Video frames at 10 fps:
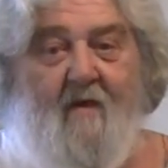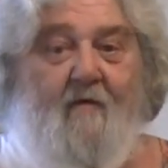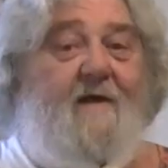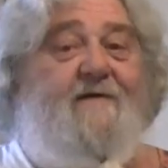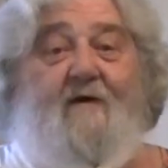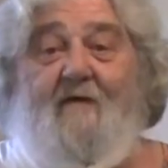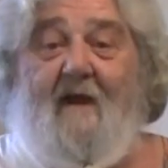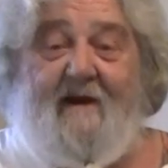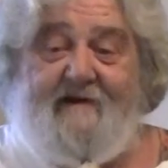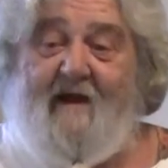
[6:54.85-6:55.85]
when they do their
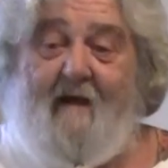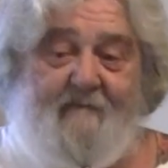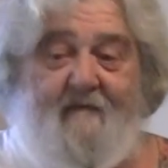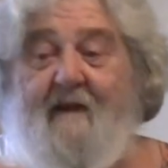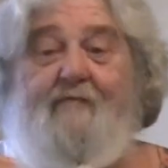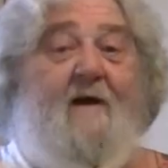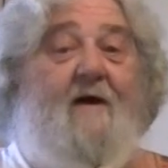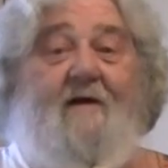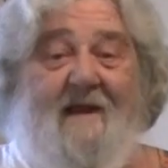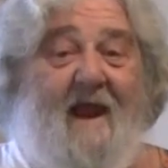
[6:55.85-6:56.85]
Heady Topper, they print
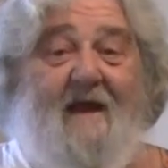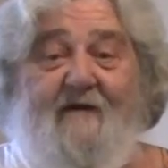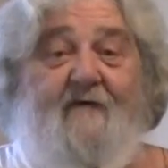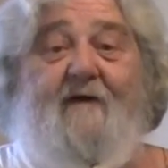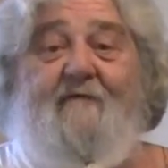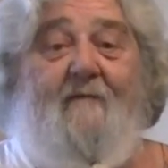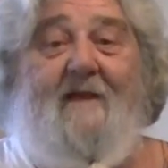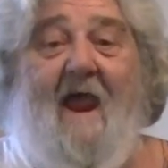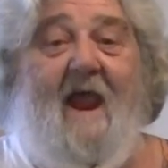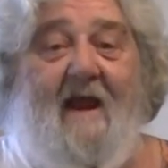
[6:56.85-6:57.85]
on a can, drink from the
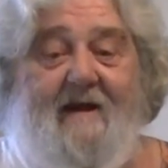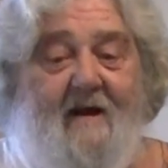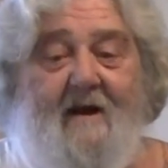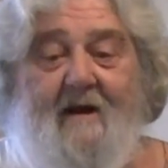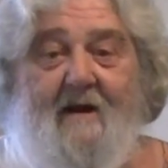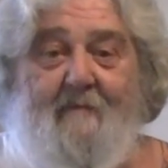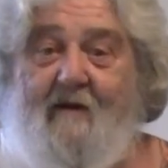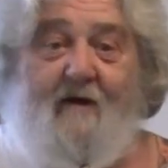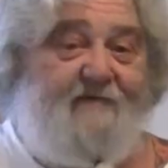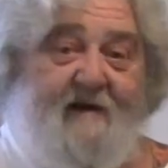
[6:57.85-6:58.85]
can,
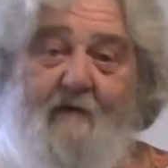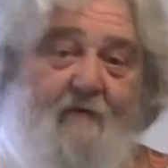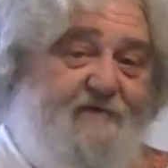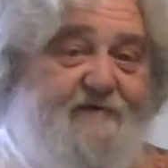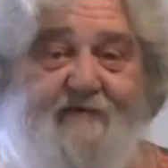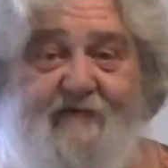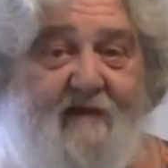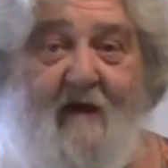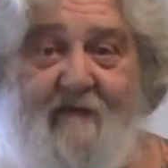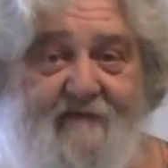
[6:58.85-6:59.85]
because they don't want you to
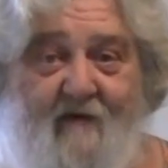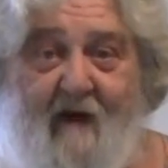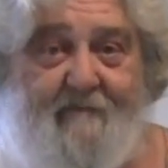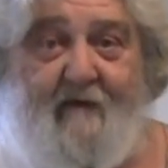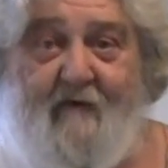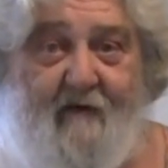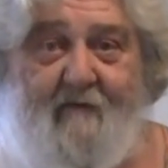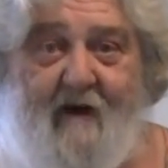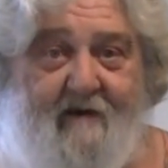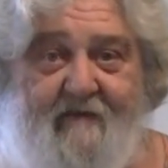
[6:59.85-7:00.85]
see all this crap floating
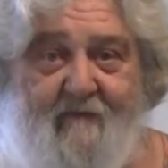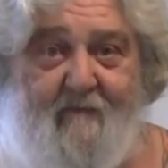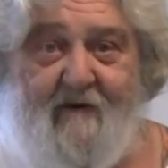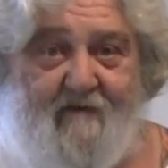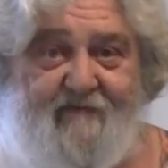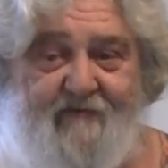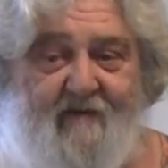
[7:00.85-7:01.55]
around in their beers.